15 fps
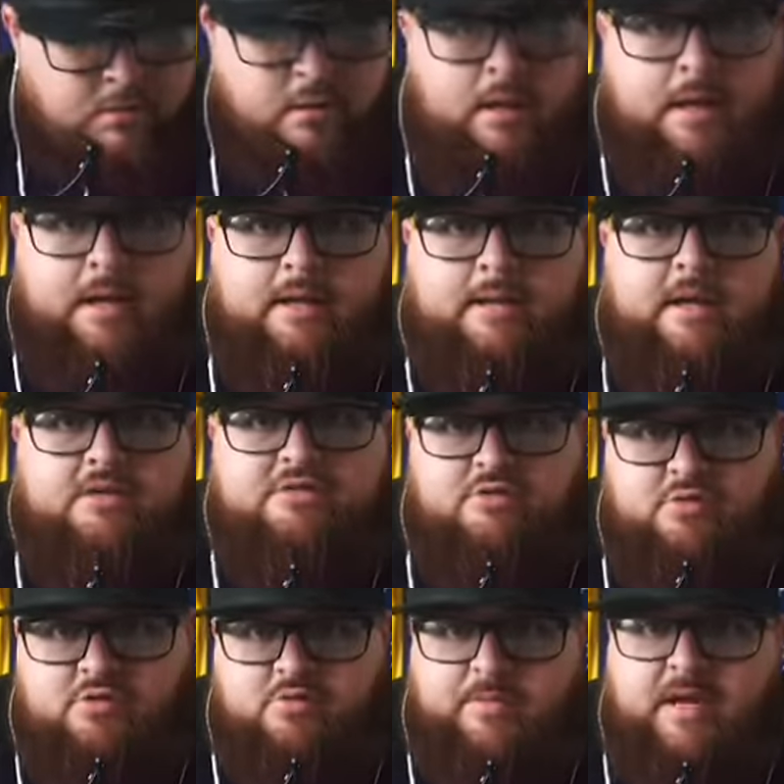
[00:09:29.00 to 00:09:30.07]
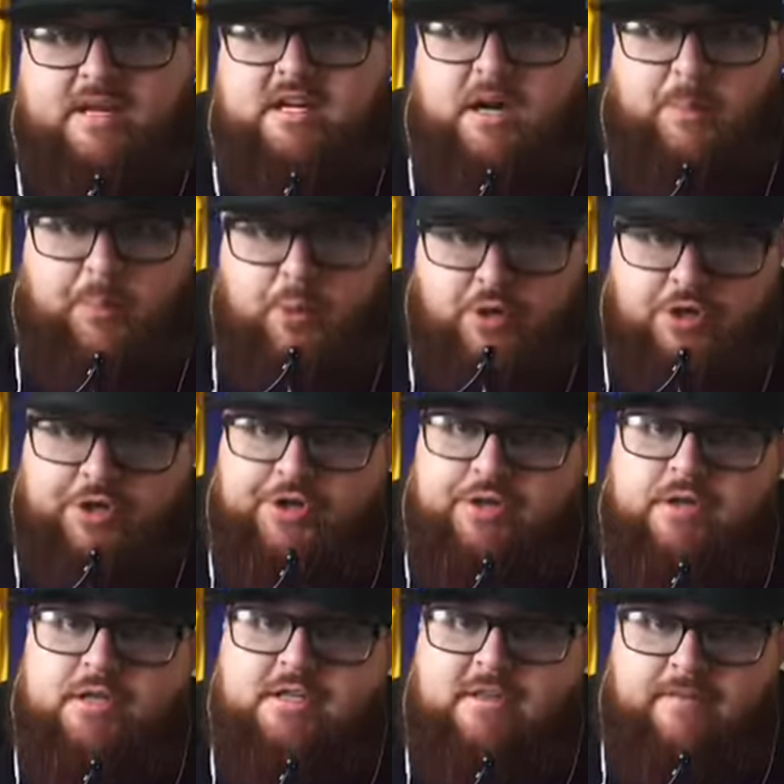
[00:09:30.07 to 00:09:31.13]
And now Caruso made a couple good
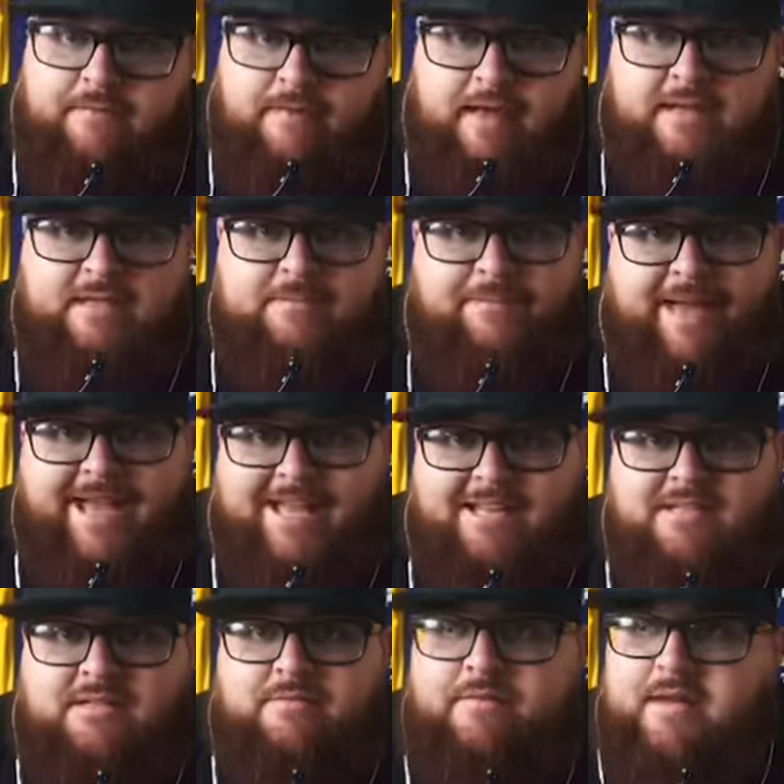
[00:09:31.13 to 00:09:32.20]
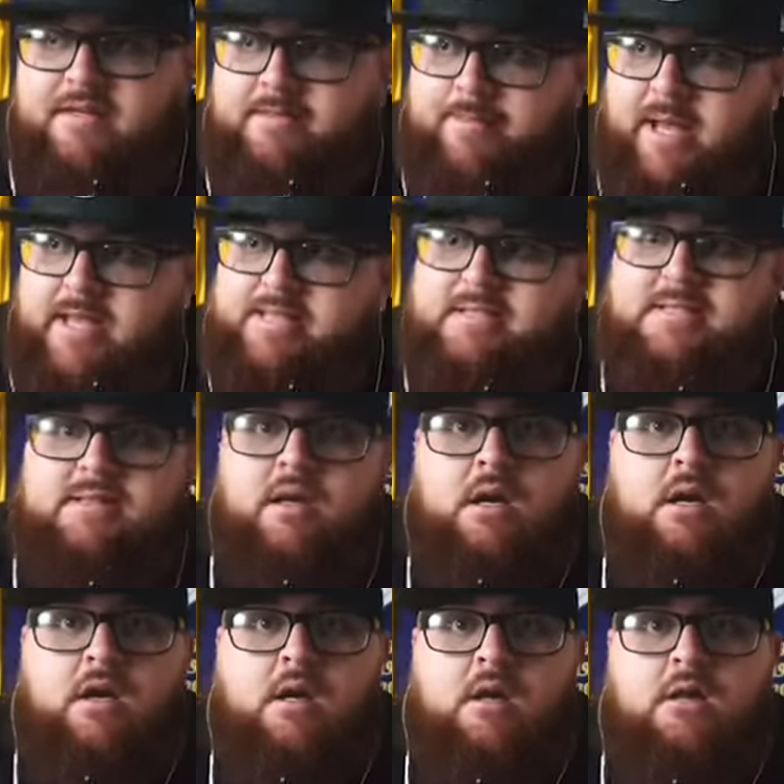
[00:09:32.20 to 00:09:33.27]
deflected pat deflected passes.
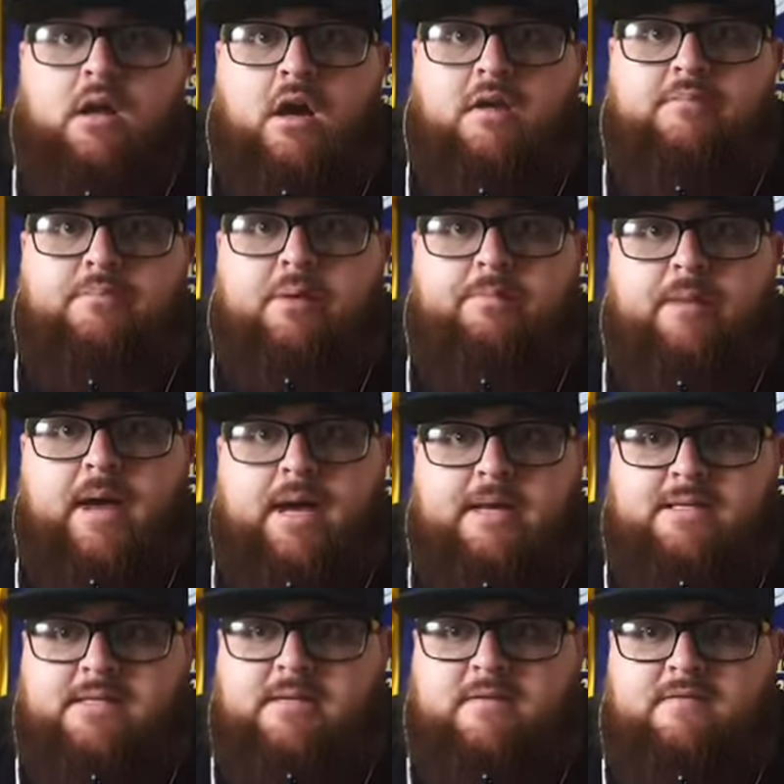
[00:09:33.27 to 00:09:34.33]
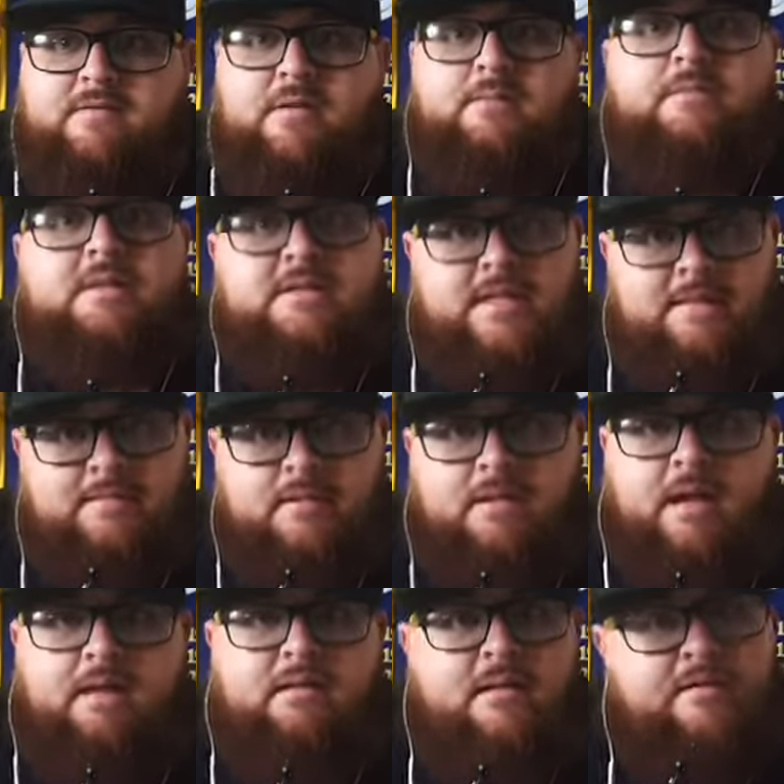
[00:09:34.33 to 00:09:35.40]
A lot of putbacks from the team
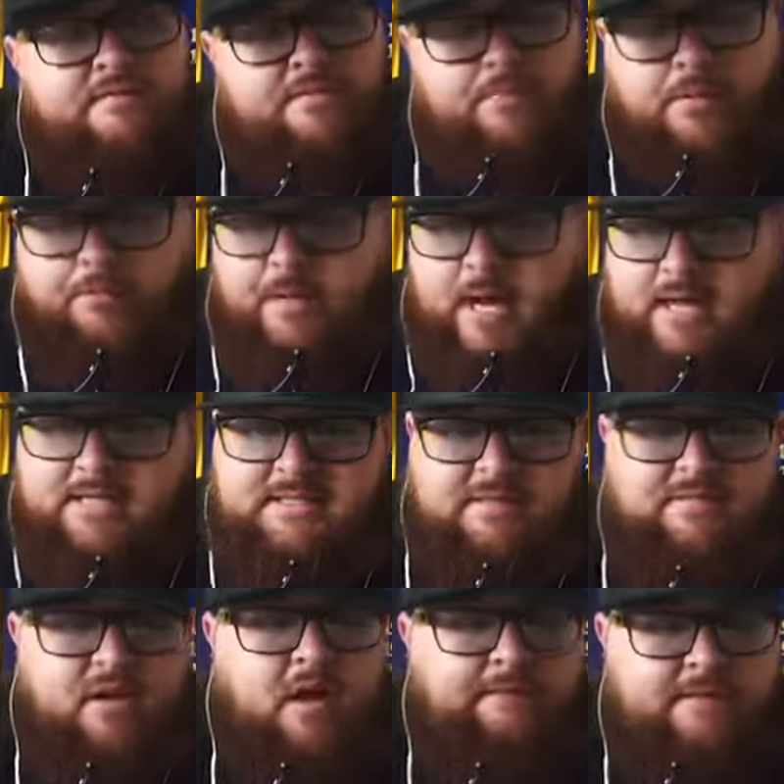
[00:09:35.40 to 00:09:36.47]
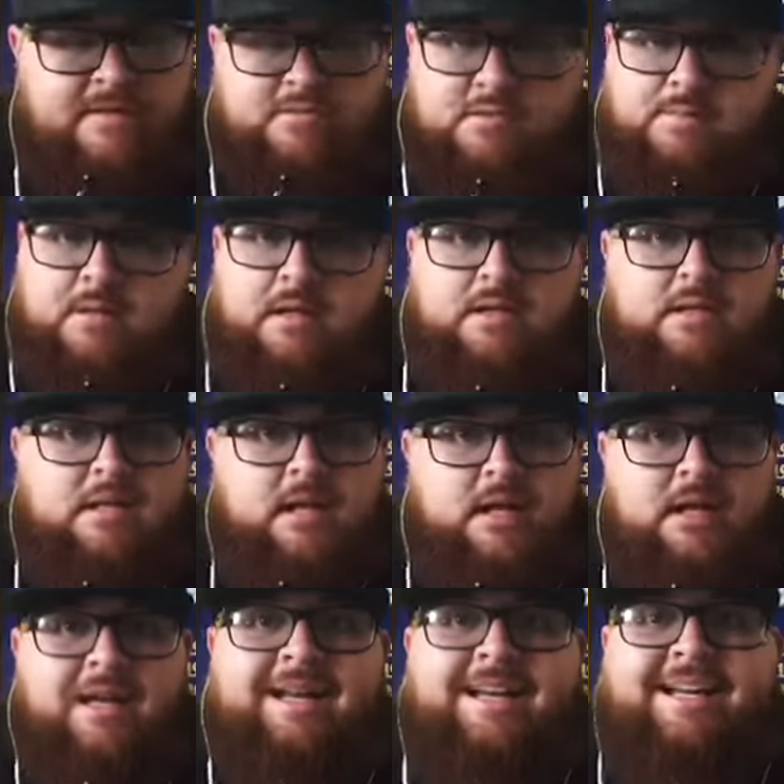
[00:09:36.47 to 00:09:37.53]
tonight. Love the putbacks. Love the offense rebounding
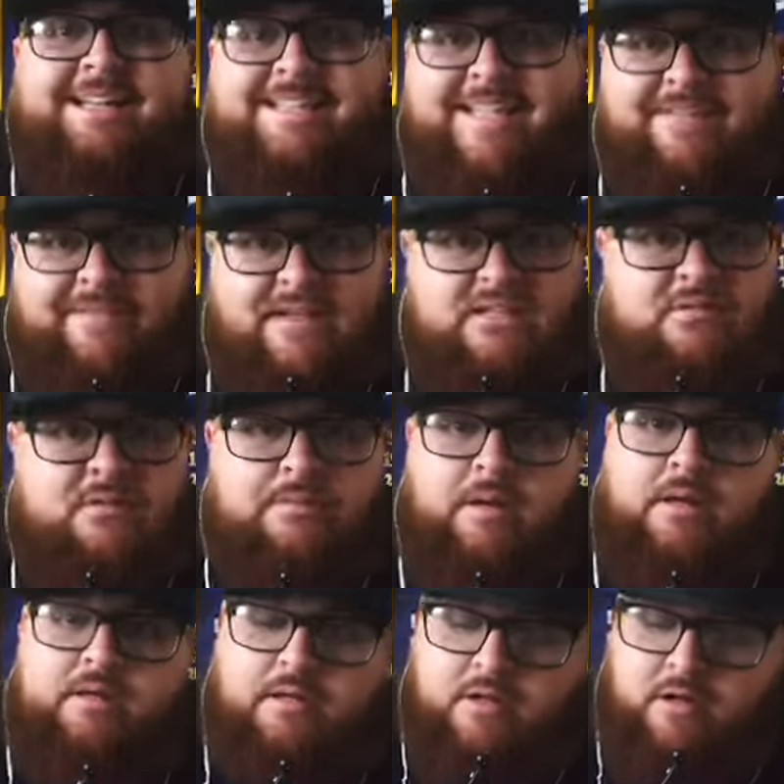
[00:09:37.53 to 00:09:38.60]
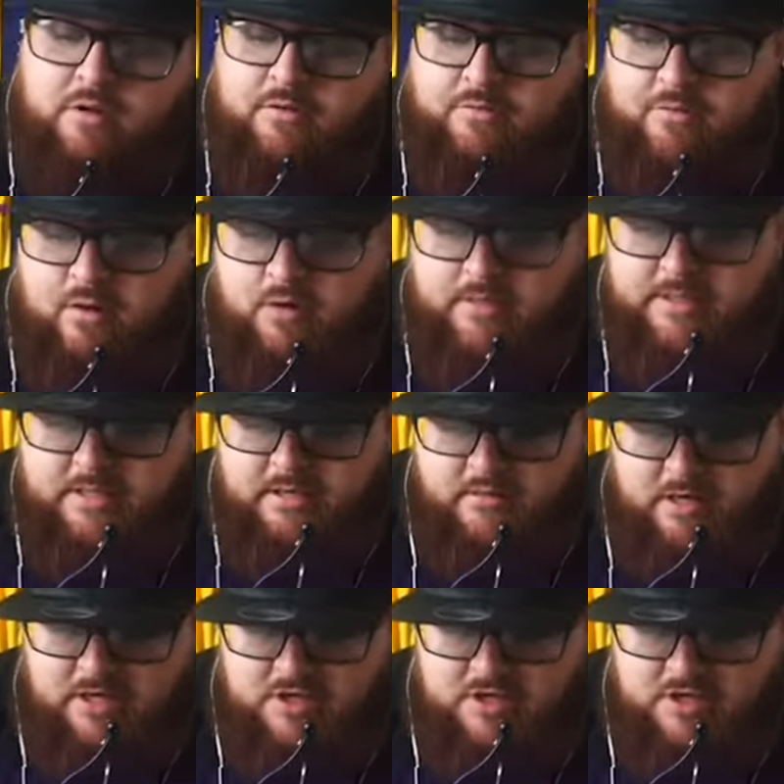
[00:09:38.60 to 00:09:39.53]
tonight. Defense rebounding. Overall, we did a great